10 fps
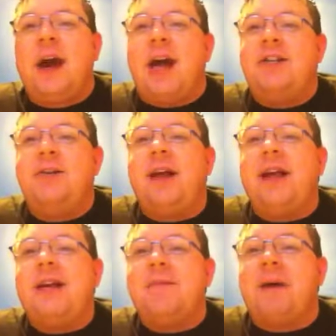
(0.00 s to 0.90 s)
I do
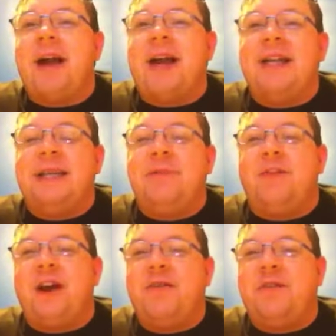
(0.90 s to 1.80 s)
like my uh, deep
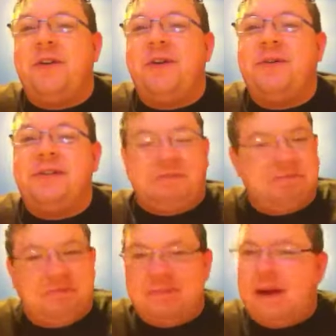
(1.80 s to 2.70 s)
fried foods.
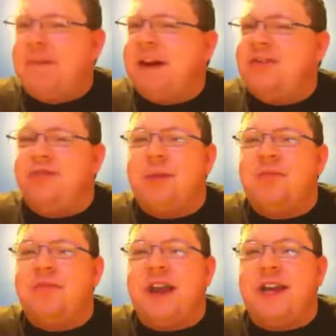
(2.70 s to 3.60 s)
I'm not a shrimp
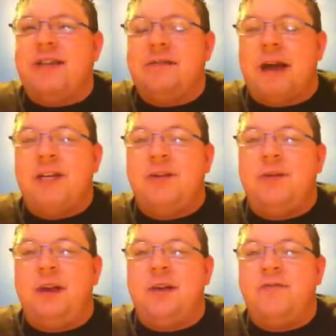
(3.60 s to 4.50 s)
fan. I do
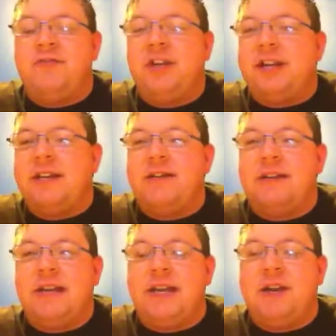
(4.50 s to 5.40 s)
love
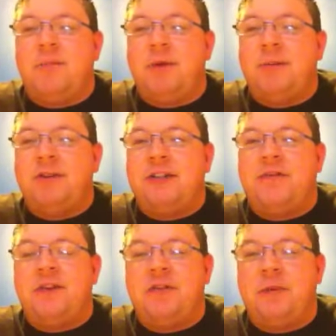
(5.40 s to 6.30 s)
chicken in pretty much
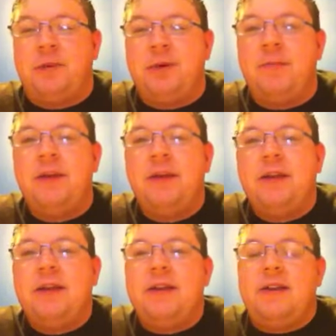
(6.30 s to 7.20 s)
every form.
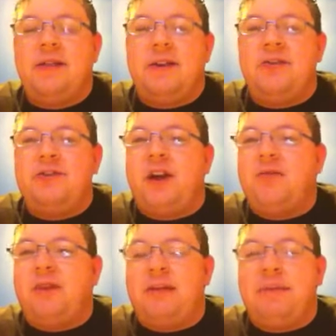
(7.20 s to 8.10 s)
There's
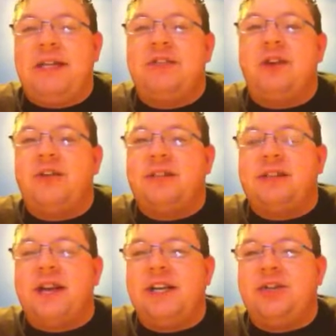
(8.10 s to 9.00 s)
not really many sauces
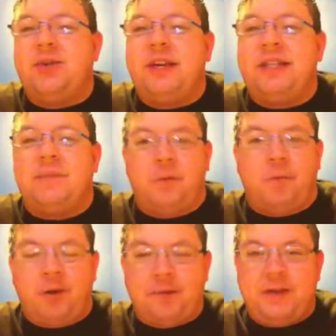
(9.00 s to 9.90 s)
I enjoy except for
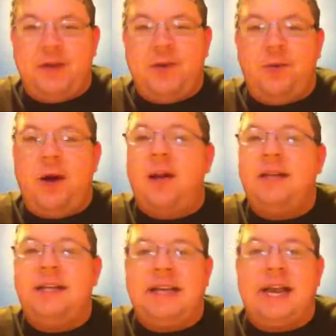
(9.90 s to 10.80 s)
barbecue. I'll
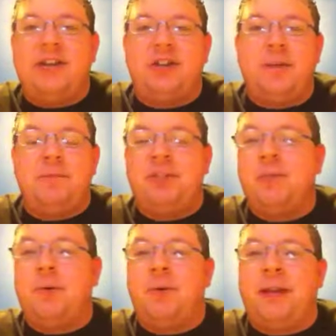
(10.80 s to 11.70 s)
eat ketchup, but
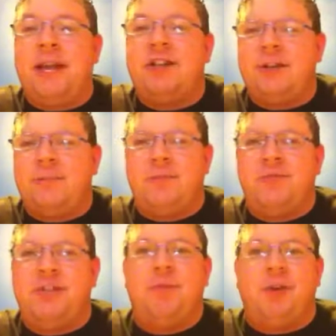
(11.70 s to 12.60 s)
Chipotle ketchup from
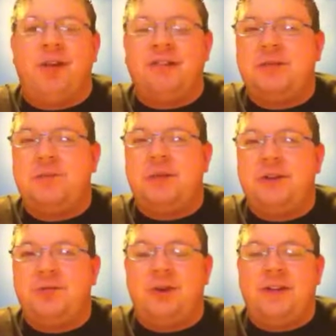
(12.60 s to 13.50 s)
Jim Ross is pretty
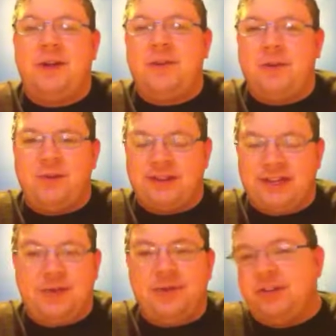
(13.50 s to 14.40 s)
much one of the only ones I
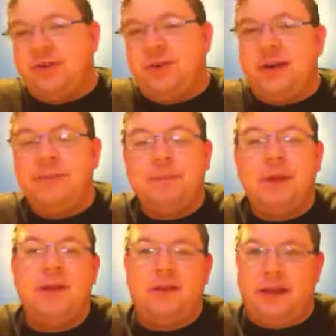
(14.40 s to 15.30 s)
do enjoy,
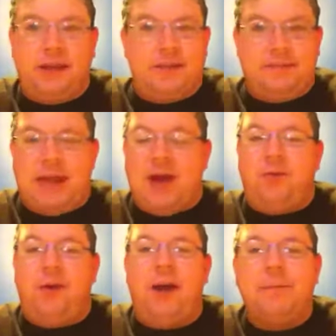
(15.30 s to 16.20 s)
like
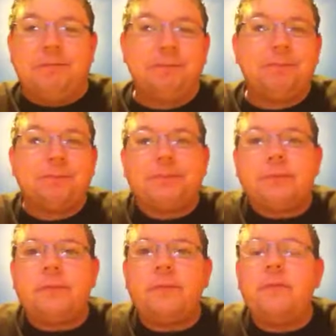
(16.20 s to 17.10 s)
outright.
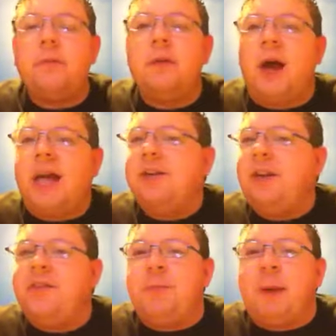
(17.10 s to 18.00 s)
I do
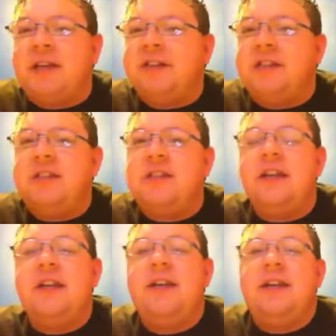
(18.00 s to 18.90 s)
love spices
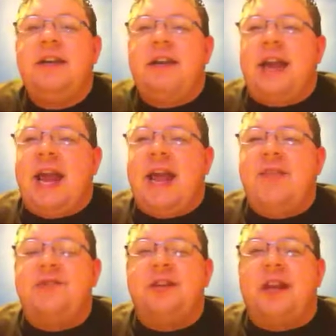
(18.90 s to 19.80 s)
and
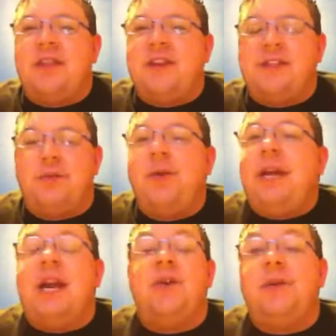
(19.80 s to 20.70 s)
there's a lot of things I won't
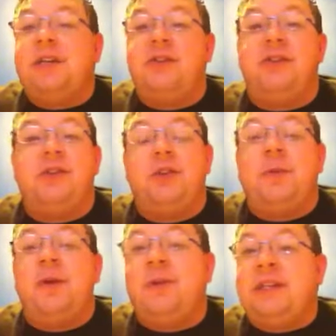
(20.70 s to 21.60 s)
eat. I don't eat soup.
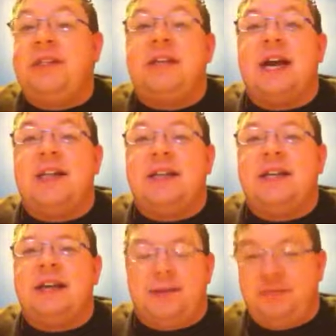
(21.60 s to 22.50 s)
I don't eat
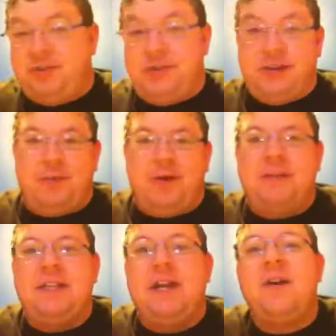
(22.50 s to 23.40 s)
salad. I'm sure you could
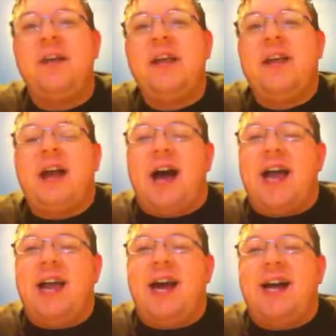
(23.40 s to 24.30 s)
probably tell.
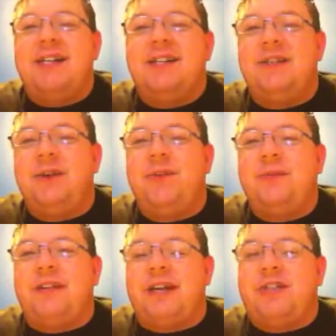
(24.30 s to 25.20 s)
I uh,
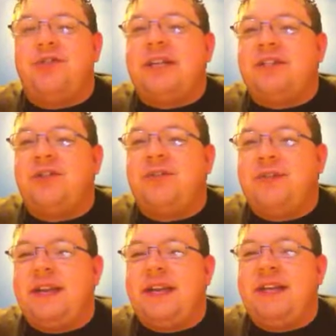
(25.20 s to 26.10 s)
don't uh, drink certain
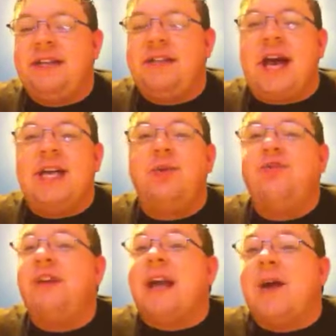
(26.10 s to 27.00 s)
things. I don't
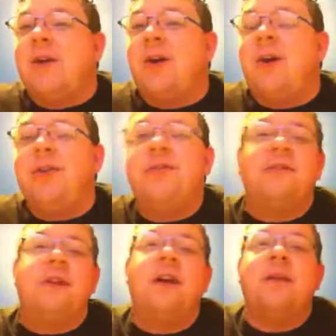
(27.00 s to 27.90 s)
drink alcohol, so
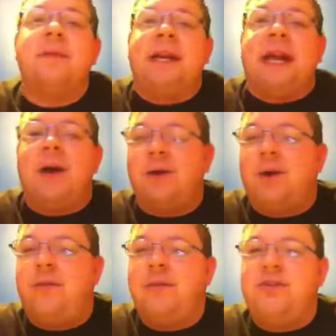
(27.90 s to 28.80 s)
there's not going to be any
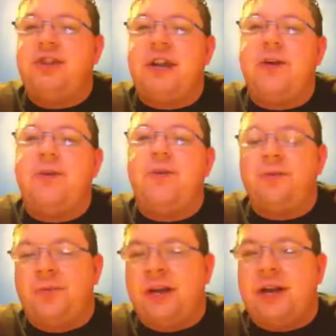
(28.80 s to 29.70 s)
alcohol on this channel
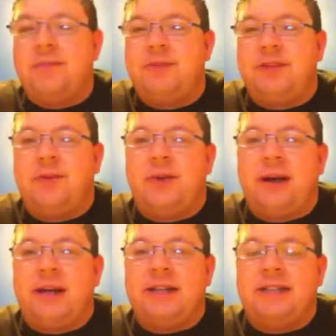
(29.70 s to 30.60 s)
when it comes to
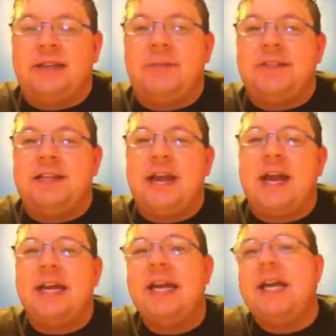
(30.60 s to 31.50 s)
uh, sip and
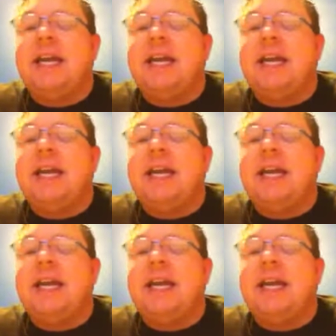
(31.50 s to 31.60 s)
snack.